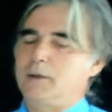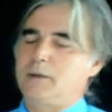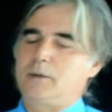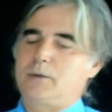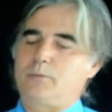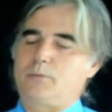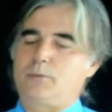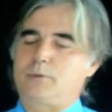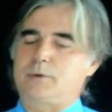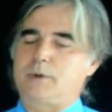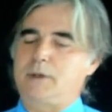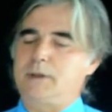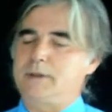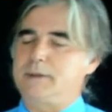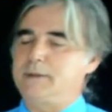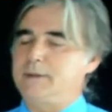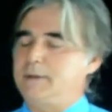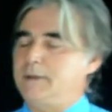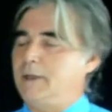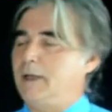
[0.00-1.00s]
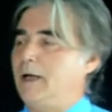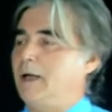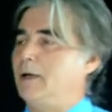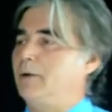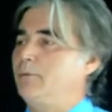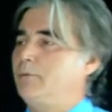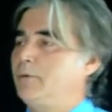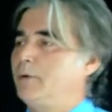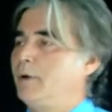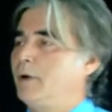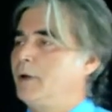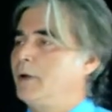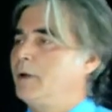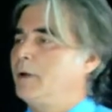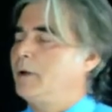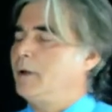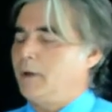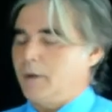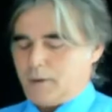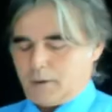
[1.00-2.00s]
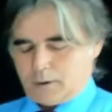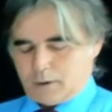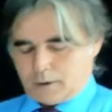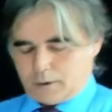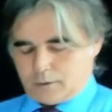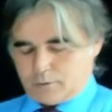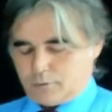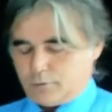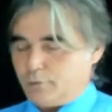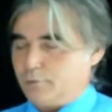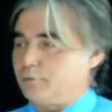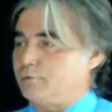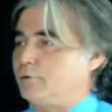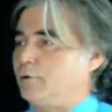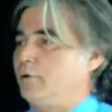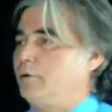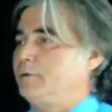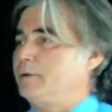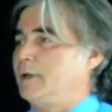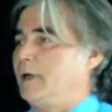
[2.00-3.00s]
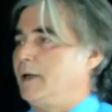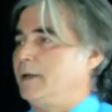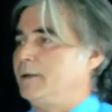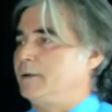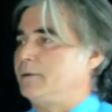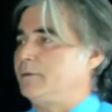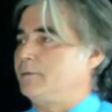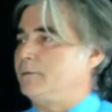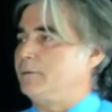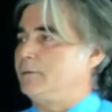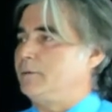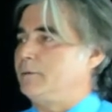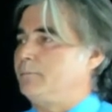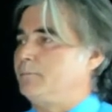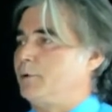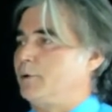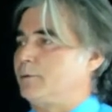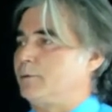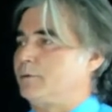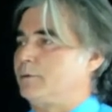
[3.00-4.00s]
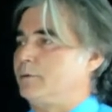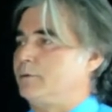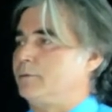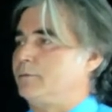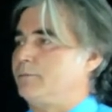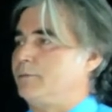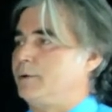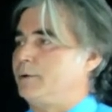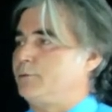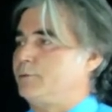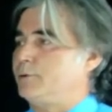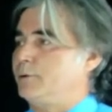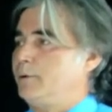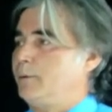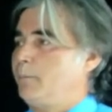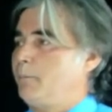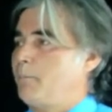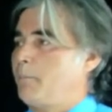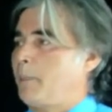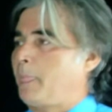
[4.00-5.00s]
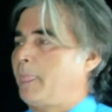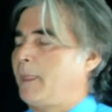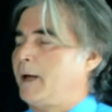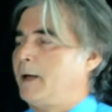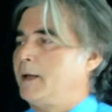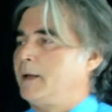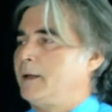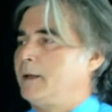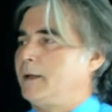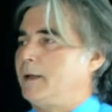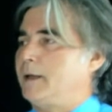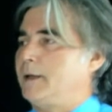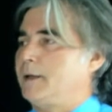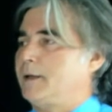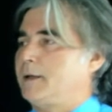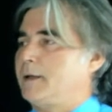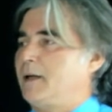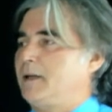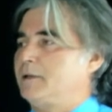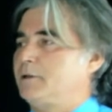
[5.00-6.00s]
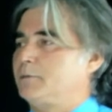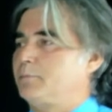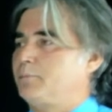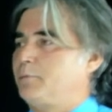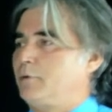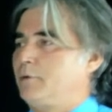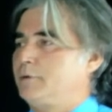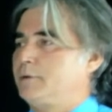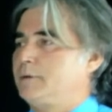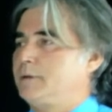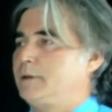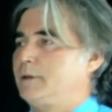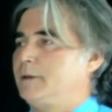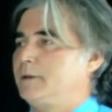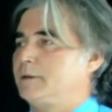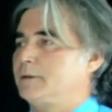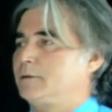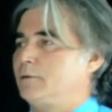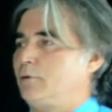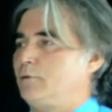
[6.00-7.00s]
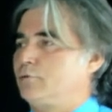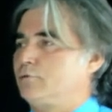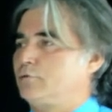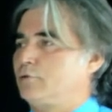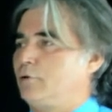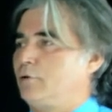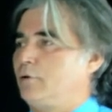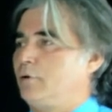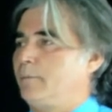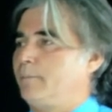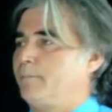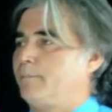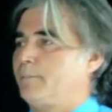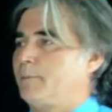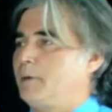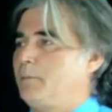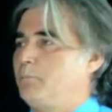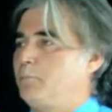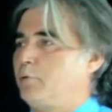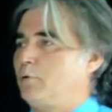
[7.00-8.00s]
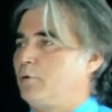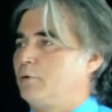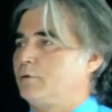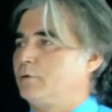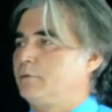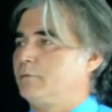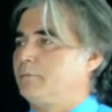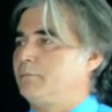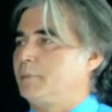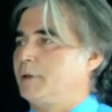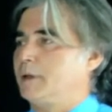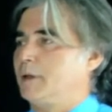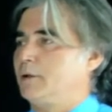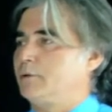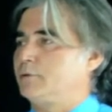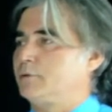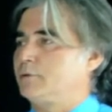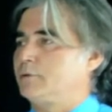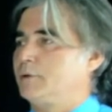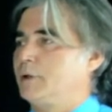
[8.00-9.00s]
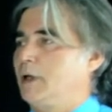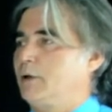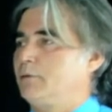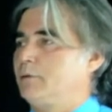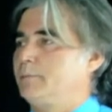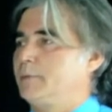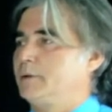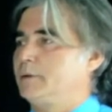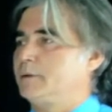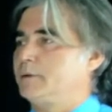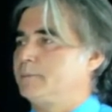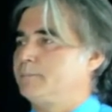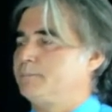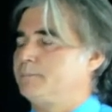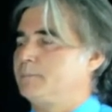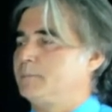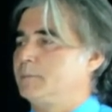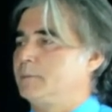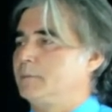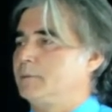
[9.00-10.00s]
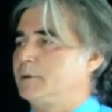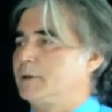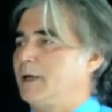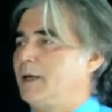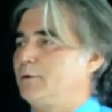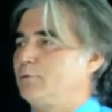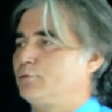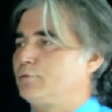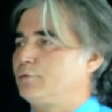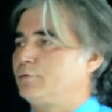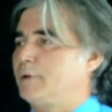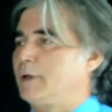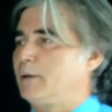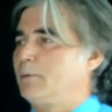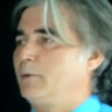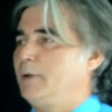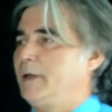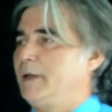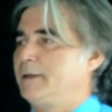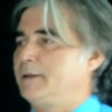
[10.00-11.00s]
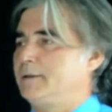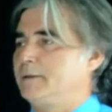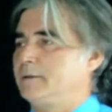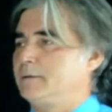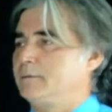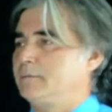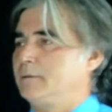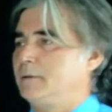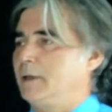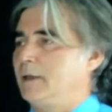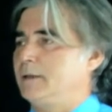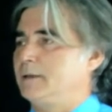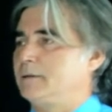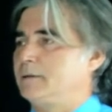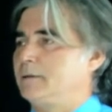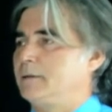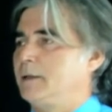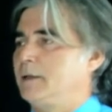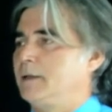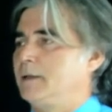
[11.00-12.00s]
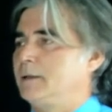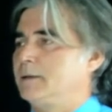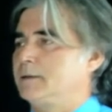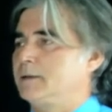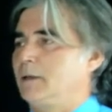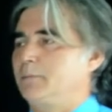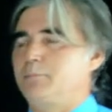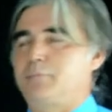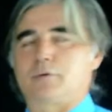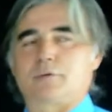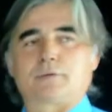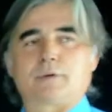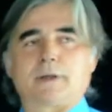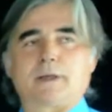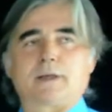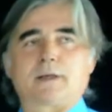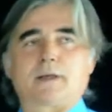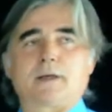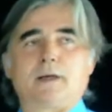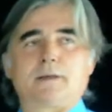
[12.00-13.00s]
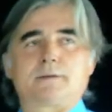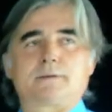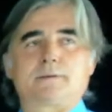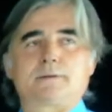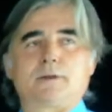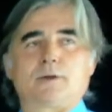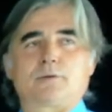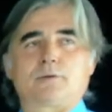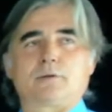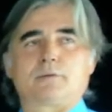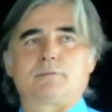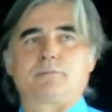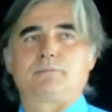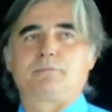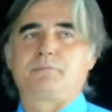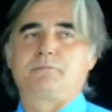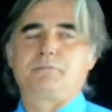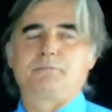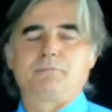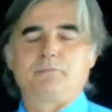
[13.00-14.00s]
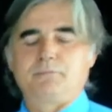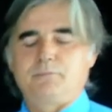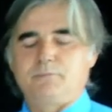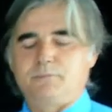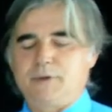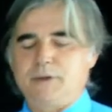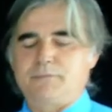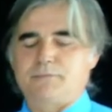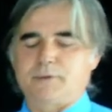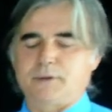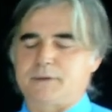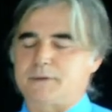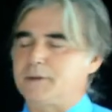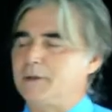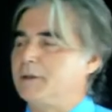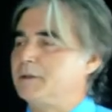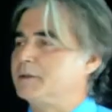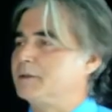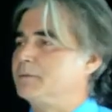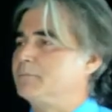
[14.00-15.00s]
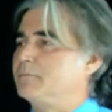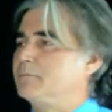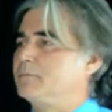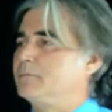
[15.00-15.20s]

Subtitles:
volatility have also the other important feature. Agriculture policy is also important because government try to regulate and support agriculture sector. Different reason,